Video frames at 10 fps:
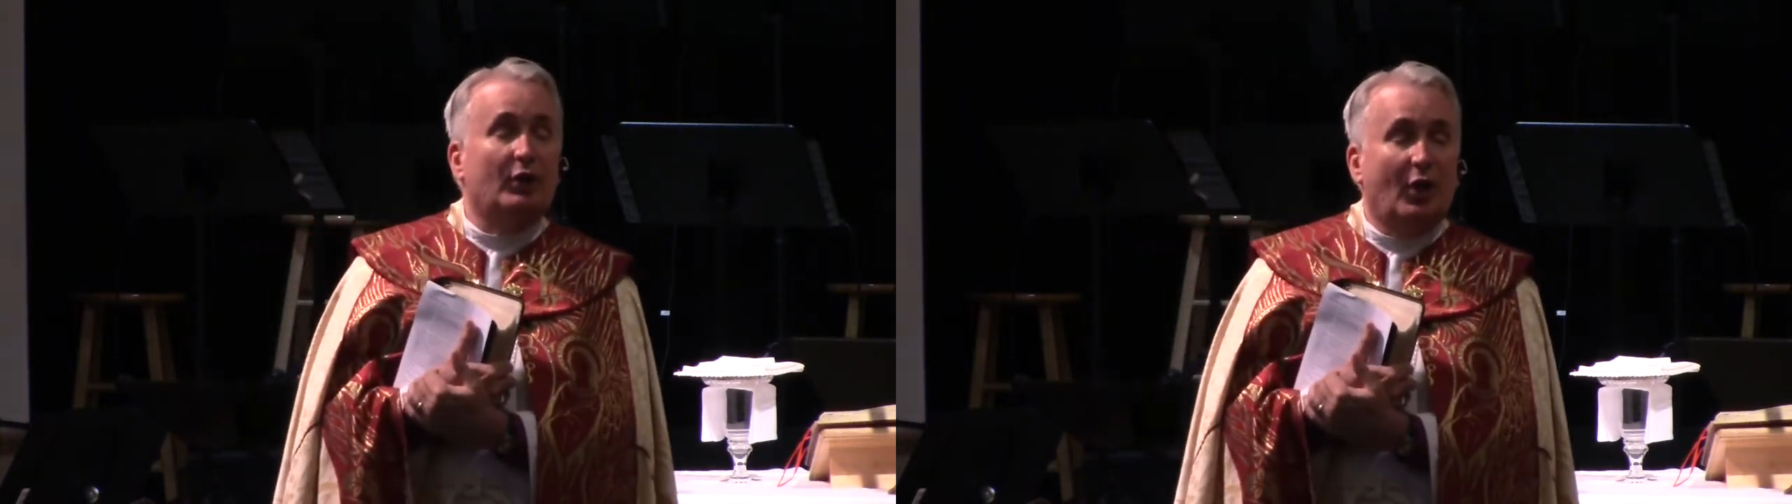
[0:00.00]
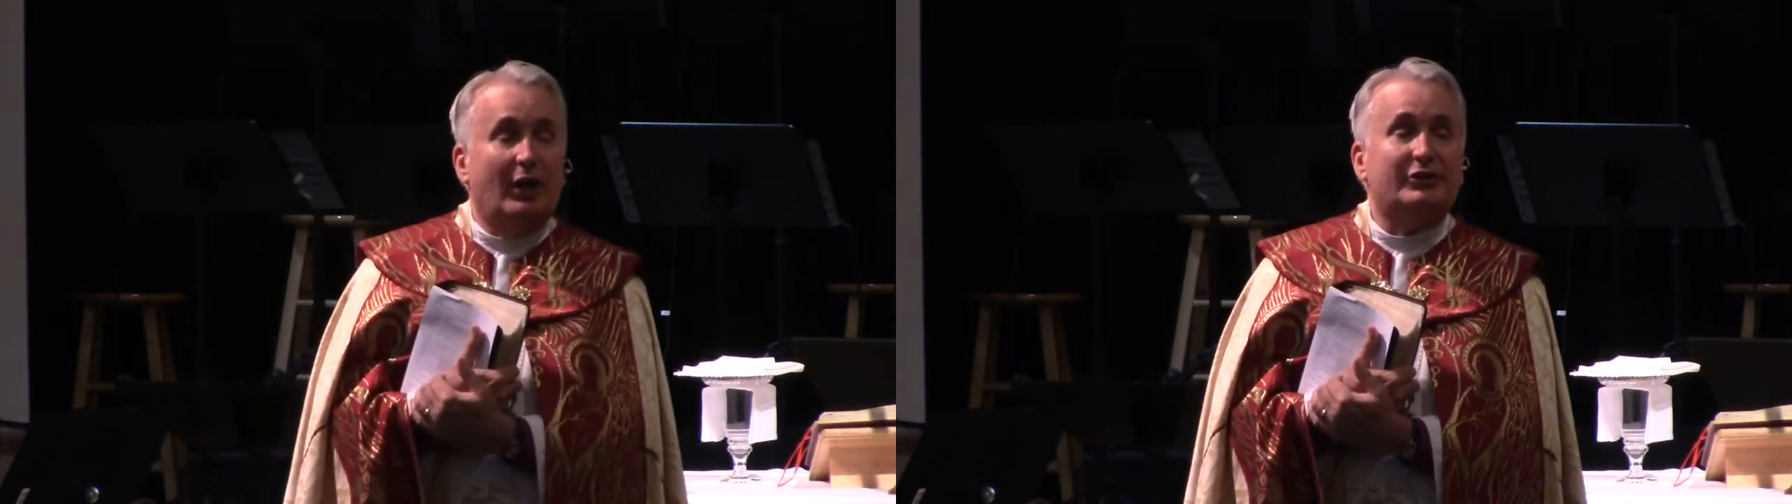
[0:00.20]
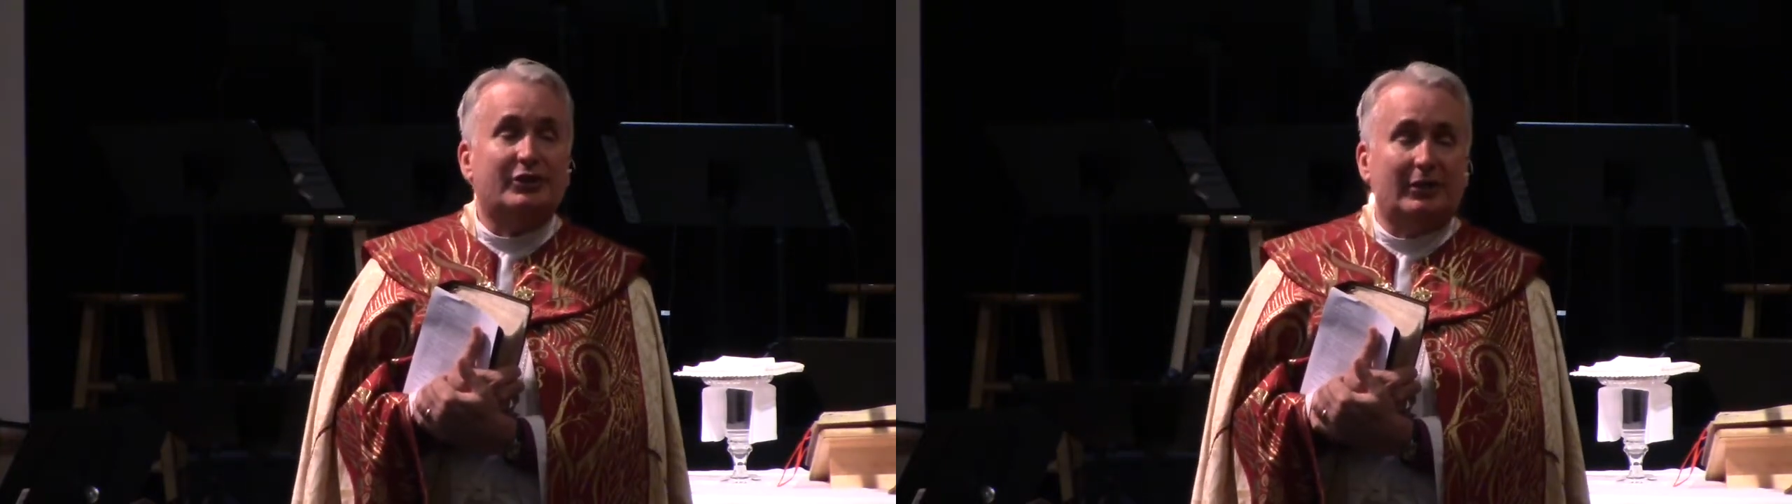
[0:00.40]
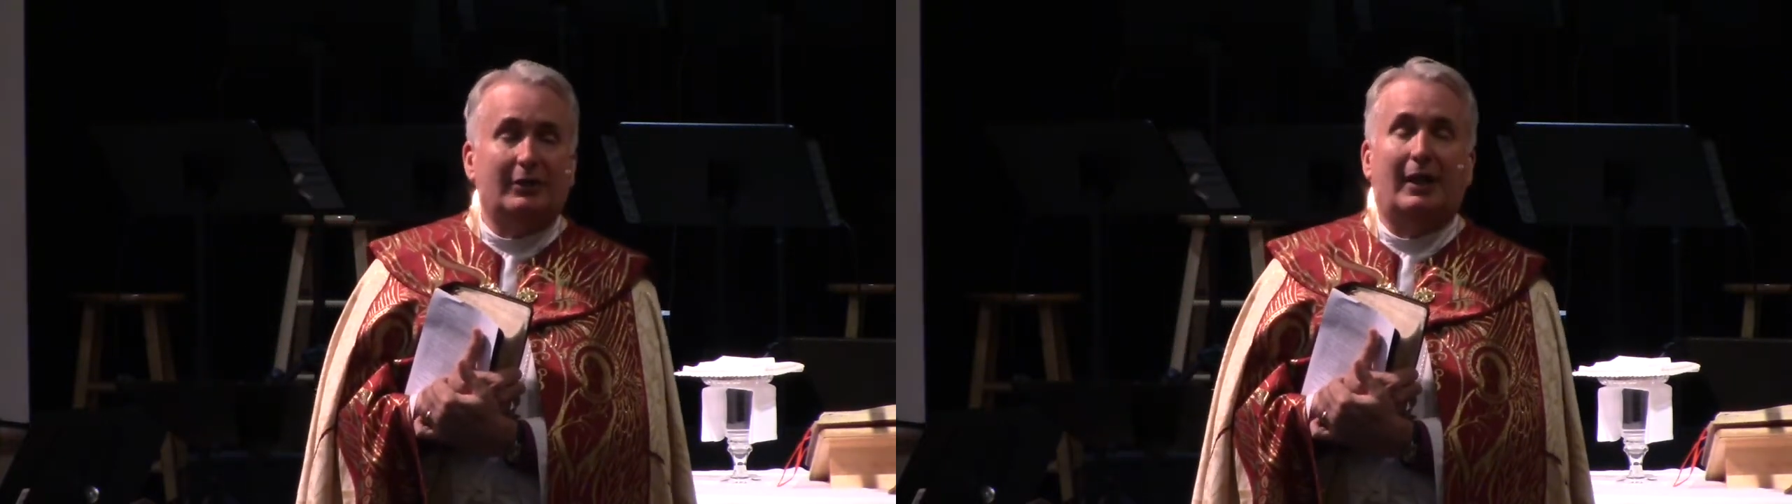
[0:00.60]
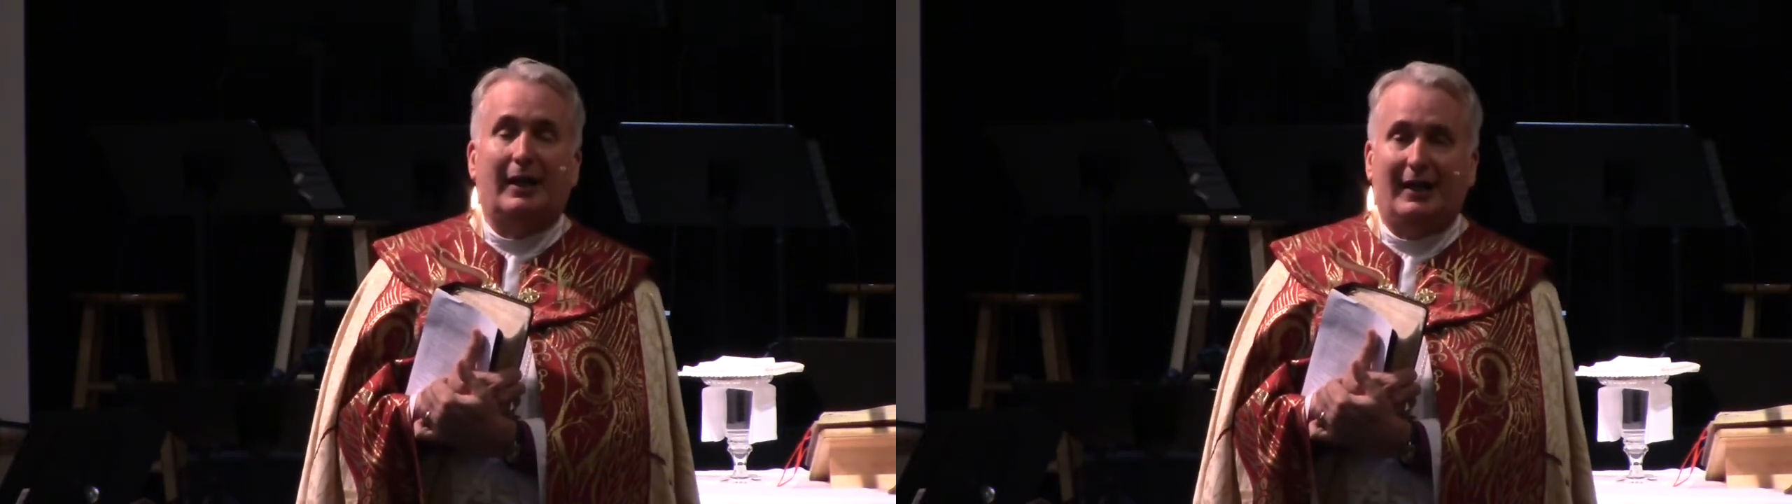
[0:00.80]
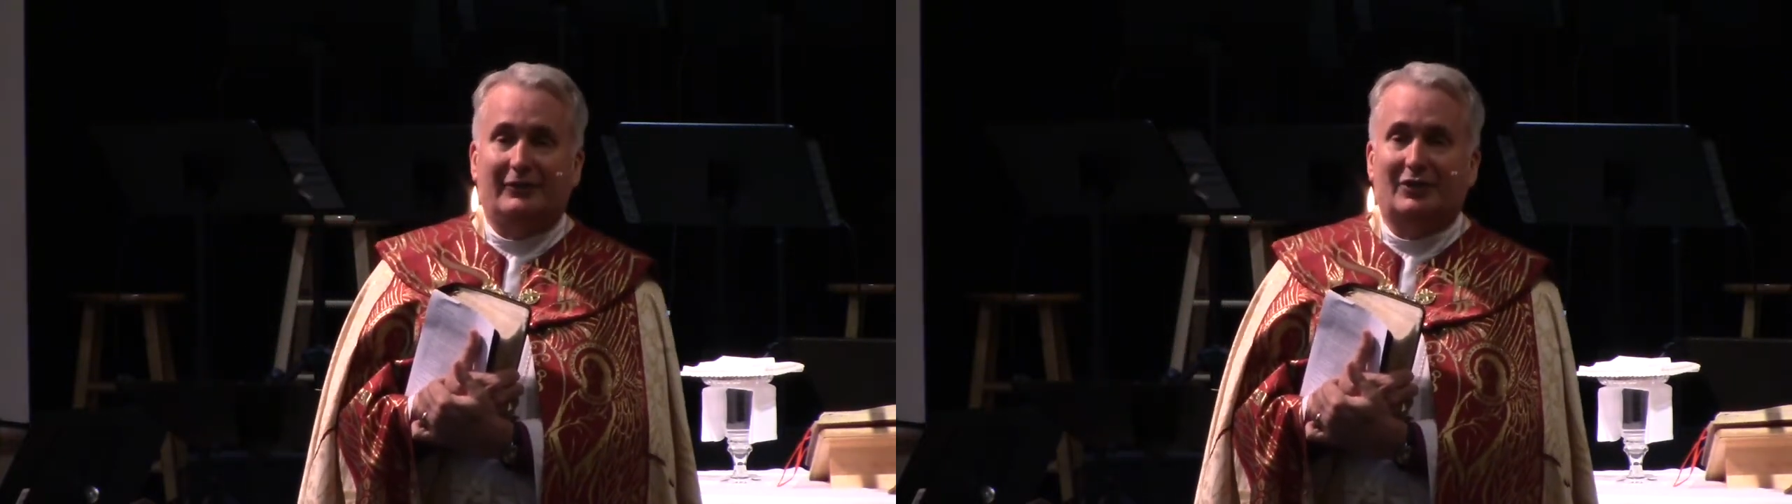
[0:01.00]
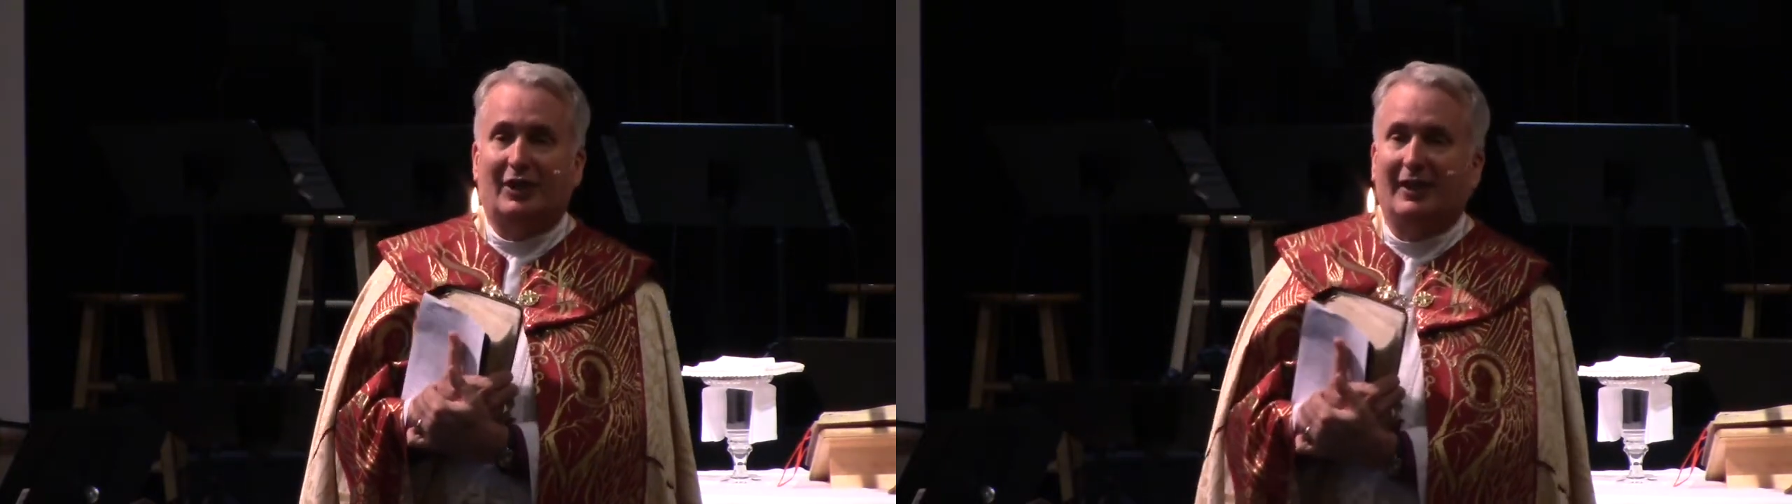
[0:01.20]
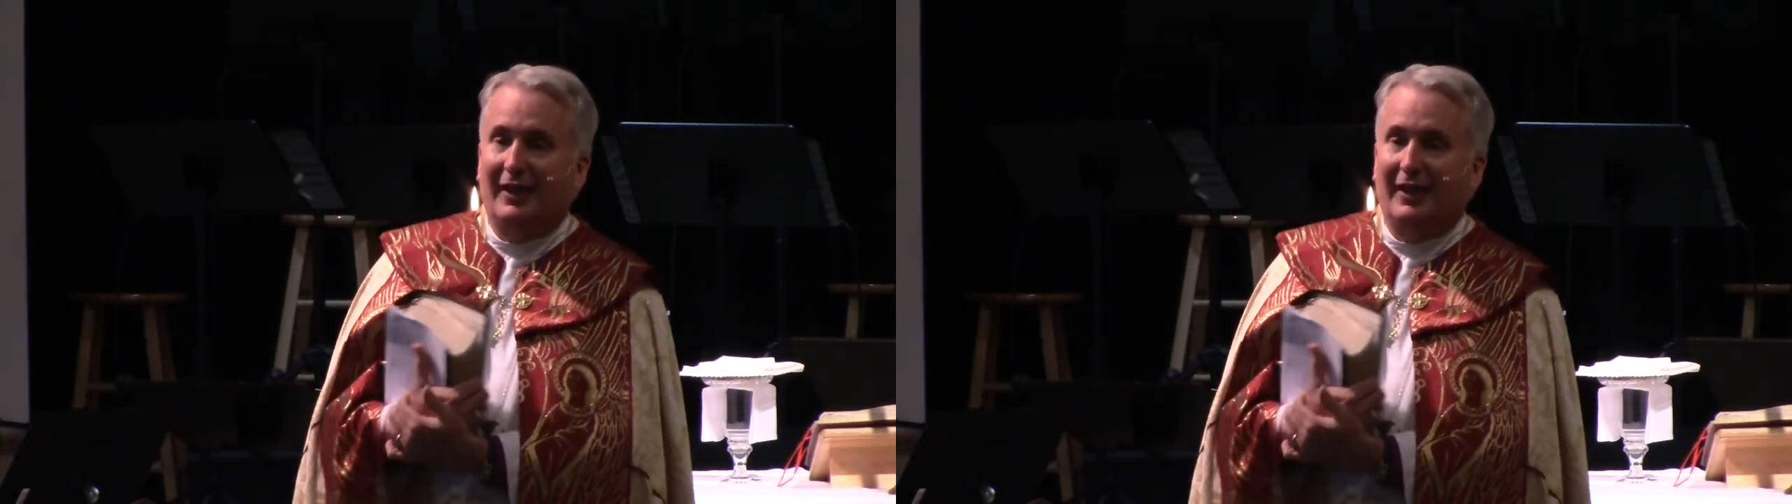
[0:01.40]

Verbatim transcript: lost their lives.